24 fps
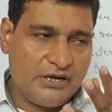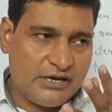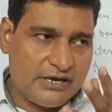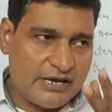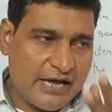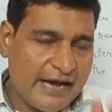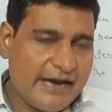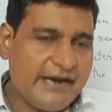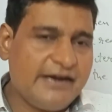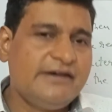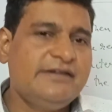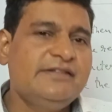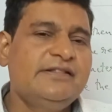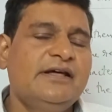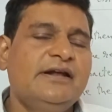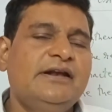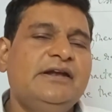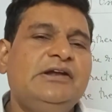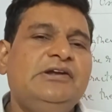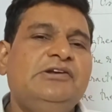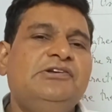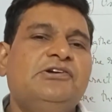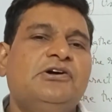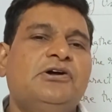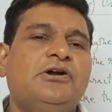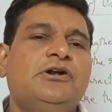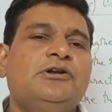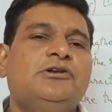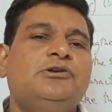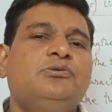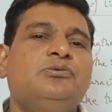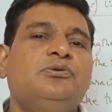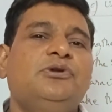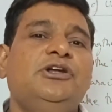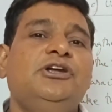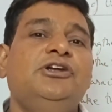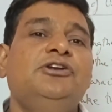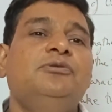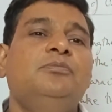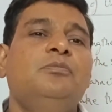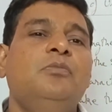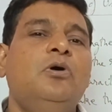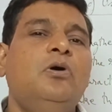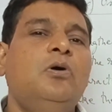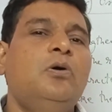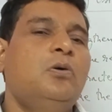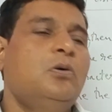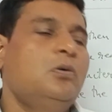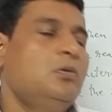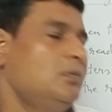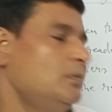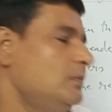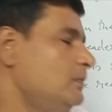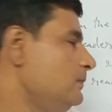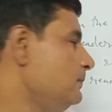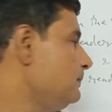guide the reader to read more.